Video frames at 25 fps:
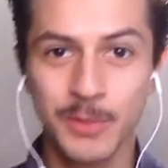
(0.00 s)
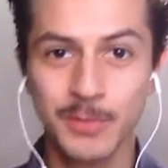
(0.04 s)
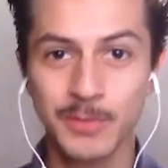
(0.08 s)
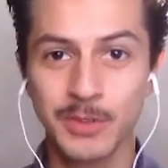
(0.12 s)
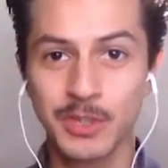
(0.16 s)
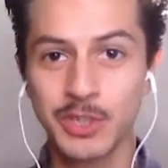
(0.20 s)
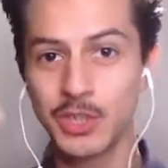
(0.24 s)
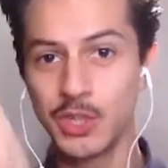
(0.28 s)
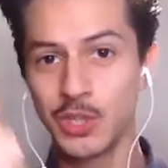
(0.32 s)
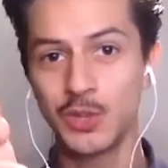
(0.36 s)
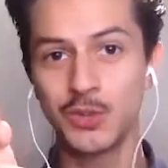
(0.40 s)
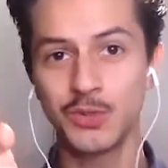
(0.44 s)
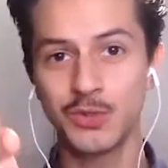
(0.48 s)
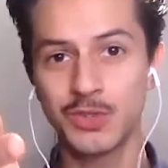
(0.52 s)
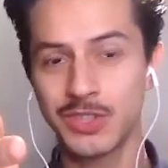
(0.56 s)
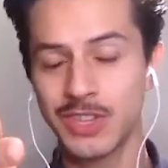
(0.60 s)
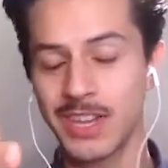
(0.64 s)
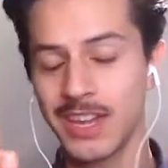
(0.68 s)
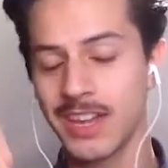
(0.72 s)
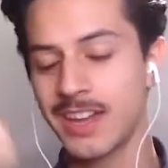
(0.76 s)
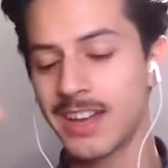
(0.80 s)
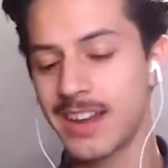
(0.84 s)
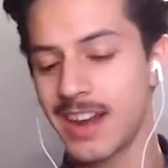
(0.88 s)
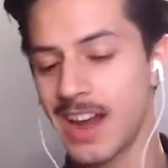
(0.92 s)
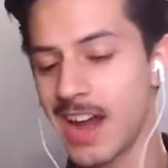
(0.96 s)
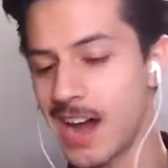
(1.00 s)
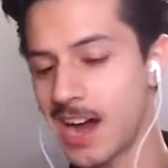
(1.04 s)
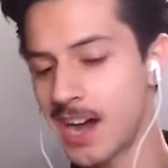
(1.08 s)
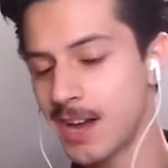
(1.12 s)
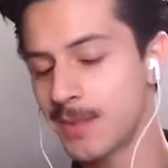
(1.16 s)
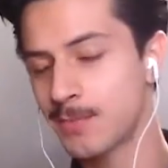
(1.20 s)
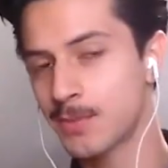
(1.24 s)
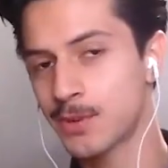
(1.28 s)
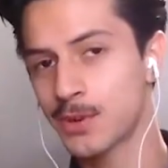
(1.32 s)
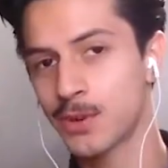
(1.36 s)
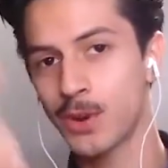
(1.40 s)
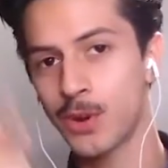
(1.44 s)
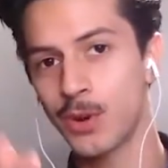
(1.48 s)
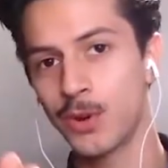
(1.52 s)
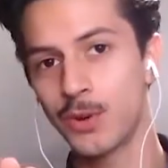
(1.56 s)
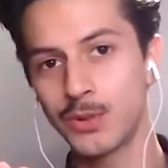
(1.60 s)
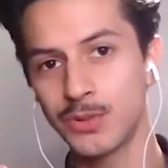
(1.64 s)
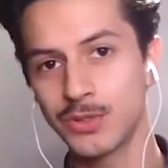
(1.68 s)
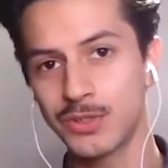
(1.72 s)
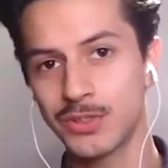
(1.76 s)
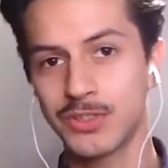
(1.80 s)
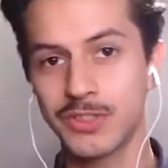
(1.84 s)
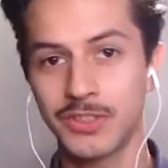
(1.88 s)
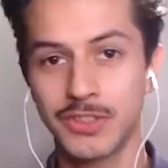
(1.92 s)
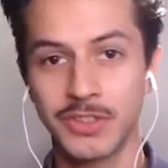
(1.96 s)
to Newscad. I'm your
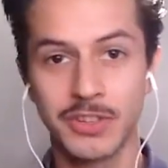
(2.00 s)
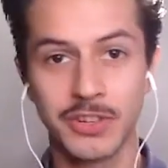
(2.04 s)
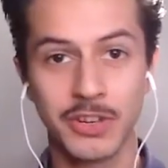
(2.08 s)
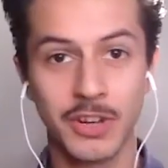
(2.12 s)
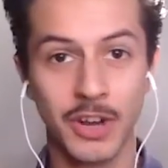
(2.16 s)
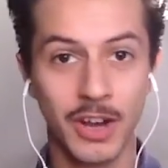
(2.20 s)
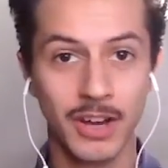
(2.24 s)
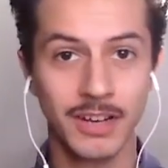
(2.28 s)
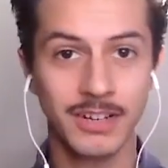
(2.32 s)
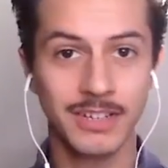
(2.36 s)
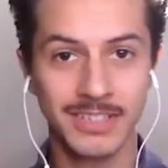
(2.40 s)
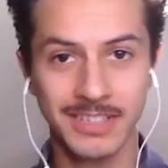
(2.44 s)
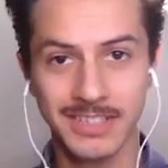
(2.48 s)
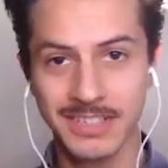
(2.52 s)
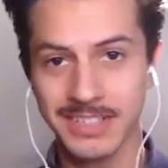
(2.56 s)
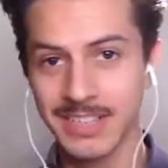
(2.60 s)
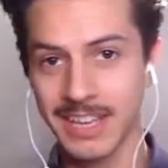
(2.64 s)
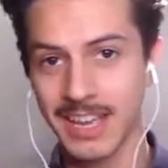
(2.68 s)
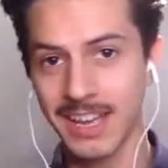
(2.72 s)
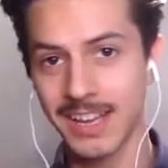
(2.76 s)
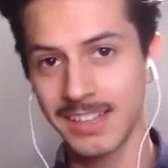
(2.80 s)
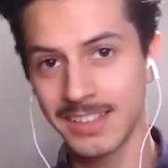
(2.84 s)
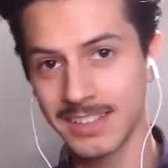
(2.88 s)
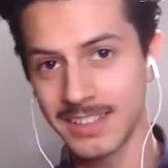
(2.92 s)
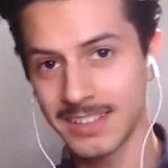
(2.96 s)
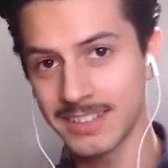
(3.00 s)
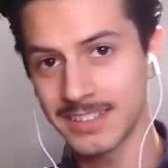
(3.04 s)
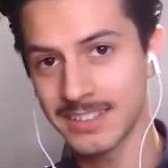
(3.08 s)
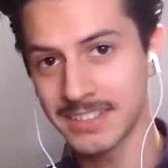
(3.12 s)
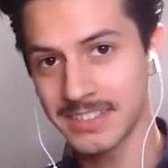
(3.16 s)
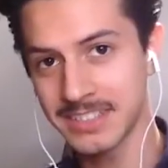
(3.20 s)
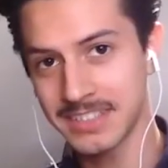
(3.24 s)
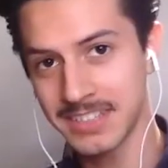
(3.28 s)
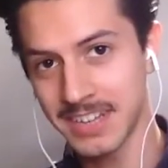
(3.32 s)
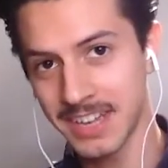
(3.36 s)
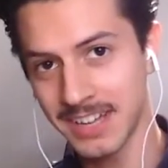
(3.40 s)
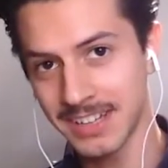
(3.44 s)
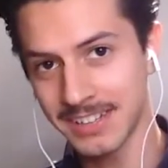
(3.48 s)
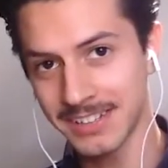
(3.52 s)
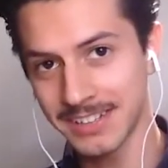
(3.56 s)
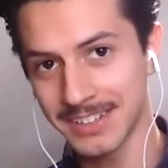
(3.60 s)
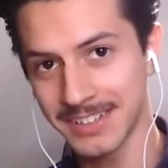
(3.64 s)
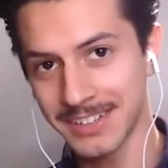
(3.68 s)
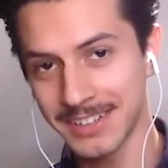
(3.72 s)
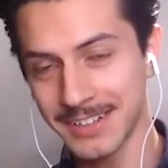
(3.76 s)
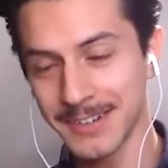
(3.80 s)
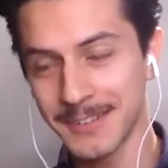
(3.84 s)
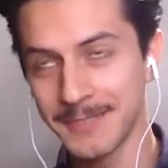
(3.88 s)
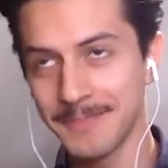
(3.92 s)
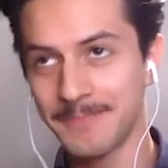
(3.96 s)
host, the not Italian
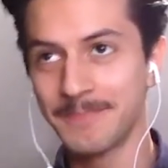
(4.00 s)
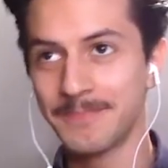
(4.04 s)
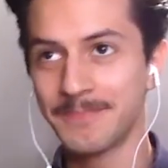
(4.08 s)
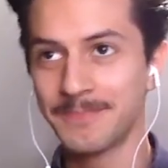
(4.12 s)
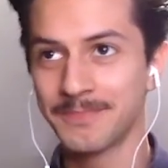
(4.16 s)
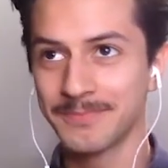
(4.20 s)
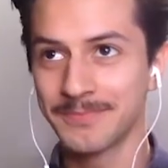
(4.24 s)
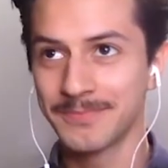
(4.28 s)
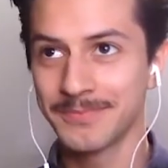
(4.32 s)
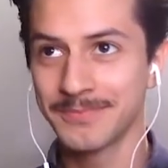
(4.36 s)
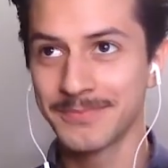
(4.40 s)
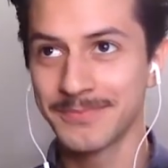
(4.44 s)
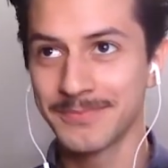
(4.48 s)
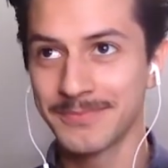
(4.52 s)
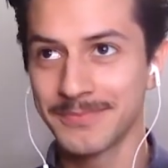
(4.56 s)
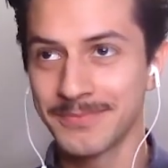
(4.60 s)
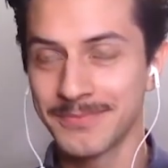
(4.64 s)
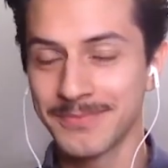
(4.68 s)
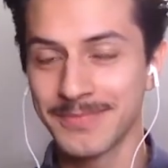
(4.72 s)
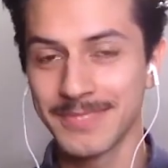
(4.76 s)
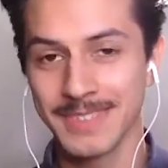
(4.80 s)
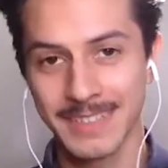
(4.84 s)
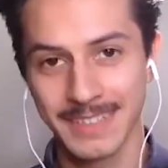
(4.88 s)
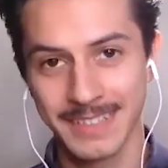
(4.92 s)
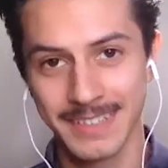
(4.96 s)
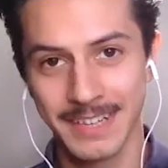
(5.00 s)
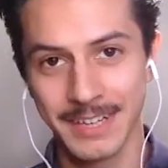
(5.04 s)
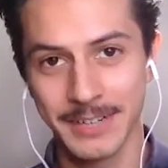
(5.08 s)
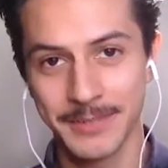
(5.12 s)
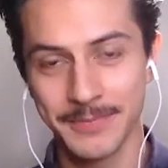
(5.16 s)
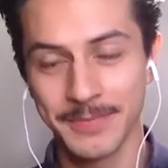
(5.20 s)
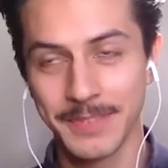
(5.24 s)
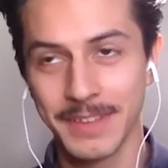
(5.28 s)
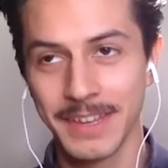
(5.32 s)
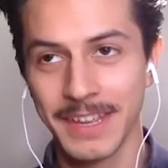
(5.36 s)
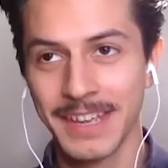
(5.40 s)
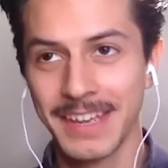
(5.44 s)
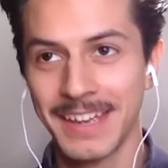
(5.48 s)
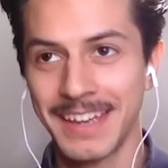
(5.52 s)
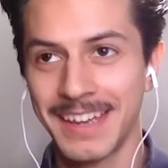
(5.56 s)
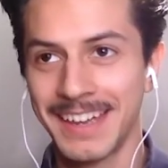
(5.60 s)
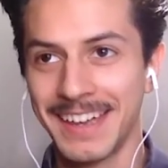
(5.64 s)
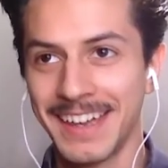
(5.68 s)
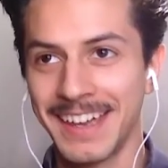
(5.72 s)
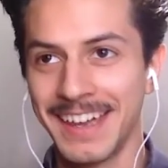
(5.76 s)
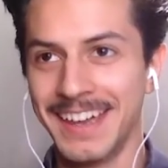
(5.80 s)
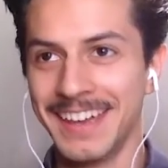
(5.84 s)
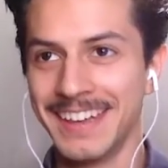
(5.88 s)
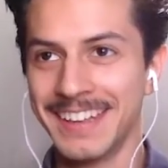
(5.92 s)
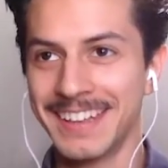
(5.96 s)
Stallion. Yeah,
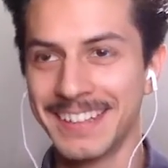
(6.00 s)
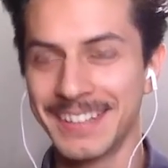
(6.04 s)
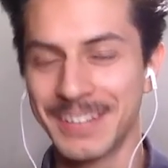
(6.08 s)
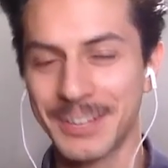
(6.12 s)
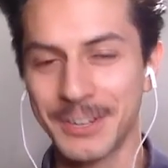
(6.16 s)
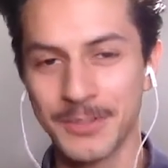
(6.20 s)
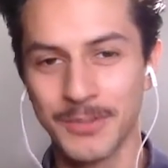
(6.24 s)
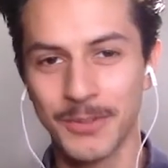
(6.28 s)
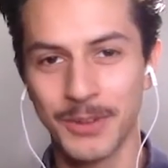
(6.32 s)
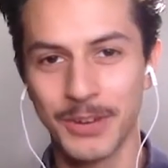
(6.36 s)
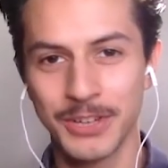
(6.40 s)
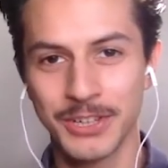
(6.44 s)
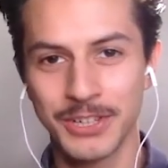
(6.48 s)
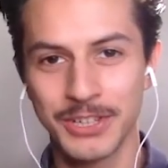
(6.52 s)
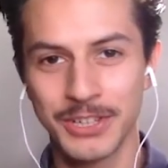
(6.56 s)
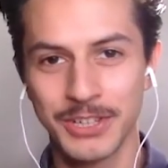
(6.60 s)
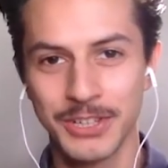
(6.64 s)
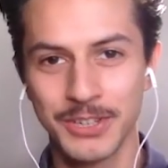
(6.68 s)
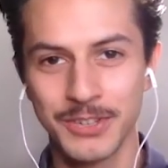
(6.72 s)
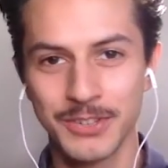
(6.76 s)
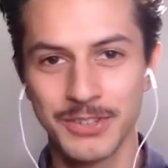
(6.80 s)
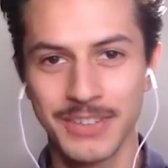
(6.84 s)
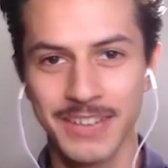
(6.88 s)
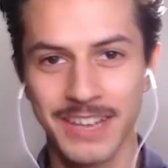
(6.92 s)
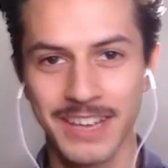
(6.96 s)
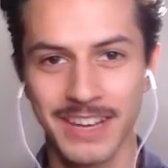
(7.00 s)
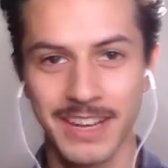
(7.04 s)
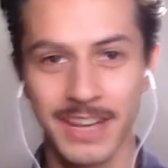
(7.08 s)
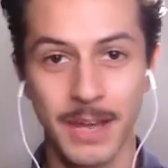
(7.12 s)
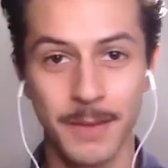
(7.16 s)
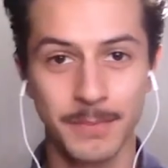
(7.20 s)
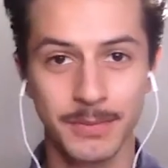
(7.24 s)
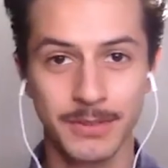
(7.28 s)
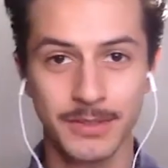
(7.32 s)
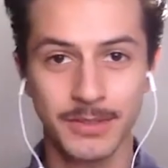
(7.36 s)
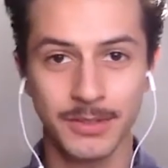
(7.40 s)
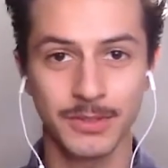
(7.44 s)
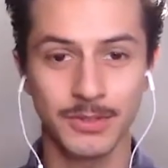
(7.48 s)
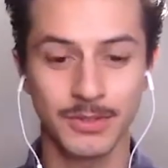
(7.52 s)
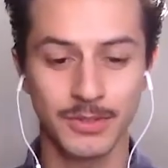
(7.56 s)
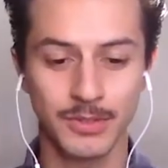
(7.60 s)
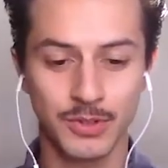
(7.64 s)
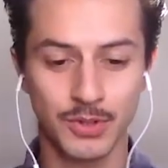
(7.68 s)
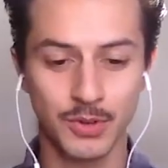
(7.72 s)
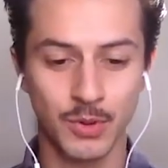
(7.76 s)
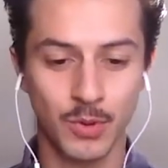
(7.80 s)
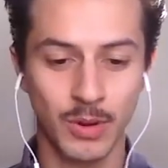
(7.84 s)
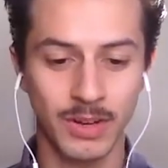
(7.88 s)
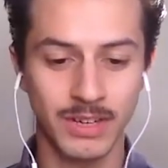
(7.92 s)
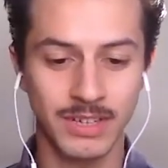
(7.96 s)
you're watching Newscad episode
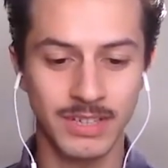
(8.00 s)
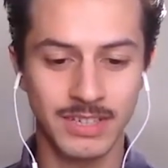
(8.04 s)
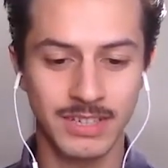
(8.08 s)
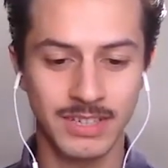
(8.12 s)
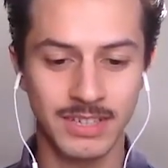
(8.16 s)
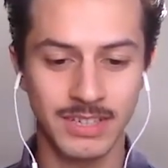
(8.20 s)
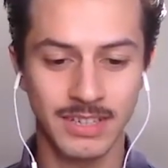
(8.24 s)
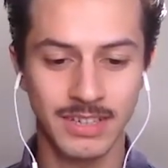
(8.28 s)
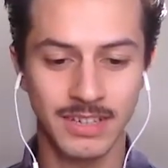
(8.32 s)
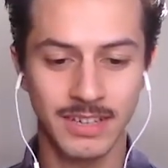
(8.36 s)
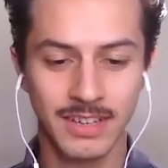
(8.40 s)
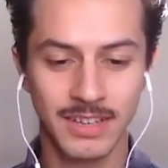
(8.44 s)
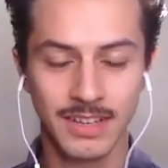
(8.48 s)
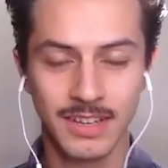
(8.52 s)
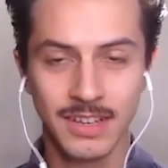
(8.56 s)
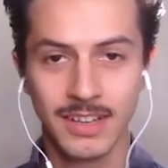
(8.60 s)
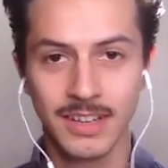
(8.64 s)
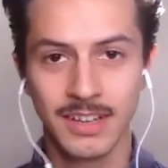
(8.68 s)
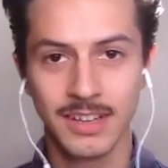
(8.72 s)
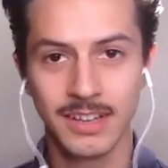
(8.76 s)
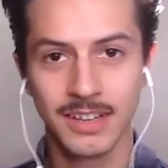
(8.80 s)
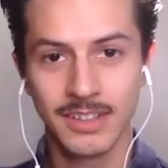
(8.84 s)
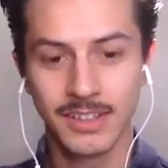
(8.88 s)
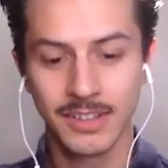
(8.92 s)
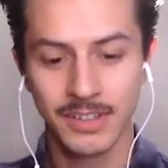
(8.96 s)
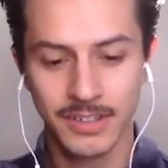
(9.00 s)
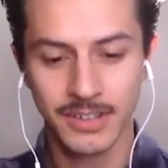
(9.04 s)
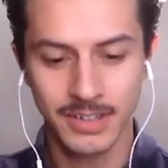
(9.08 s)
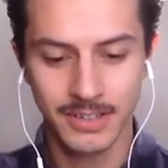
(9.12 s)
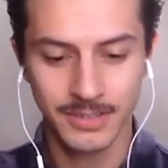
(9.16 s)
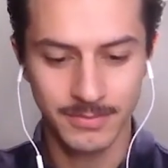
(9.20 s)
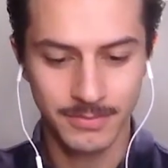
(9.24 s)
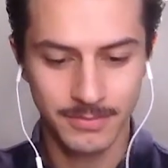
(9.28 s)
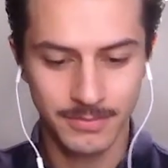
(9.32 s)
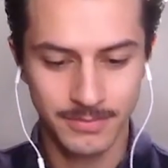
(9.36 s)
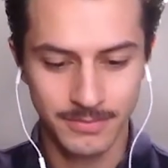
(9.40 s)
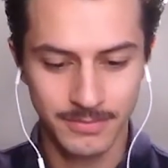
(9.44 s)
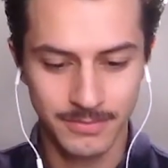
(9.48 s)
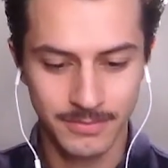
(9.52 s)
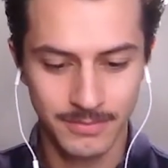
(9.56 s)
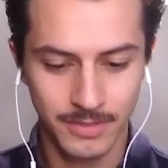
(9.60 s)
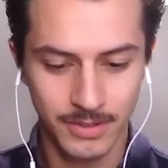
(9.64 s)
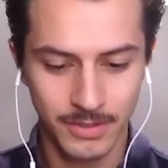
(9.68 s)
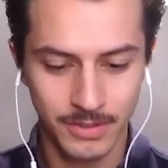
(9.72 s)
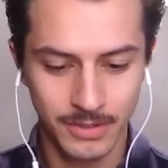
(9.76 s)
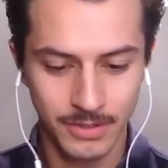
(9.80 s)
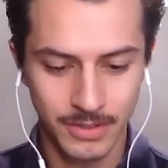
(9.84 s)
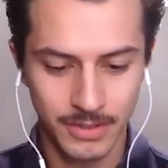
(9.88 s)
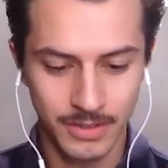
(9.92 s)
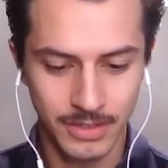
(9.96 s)
20. Look at it.
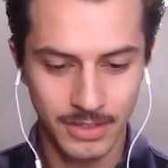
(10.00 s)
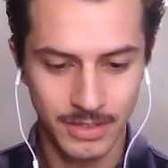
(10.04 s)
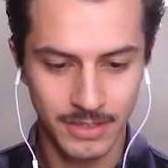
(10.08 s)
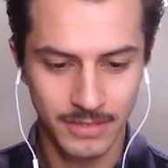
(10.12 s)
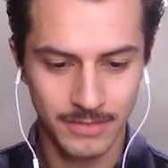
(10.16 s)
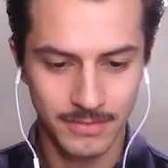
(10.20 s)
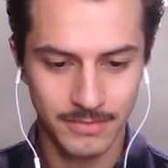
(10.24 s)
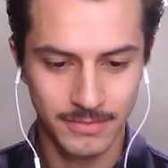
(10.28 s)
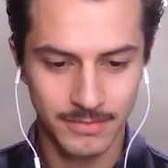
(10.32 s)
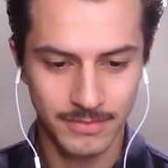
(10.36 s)
Oh, look at that.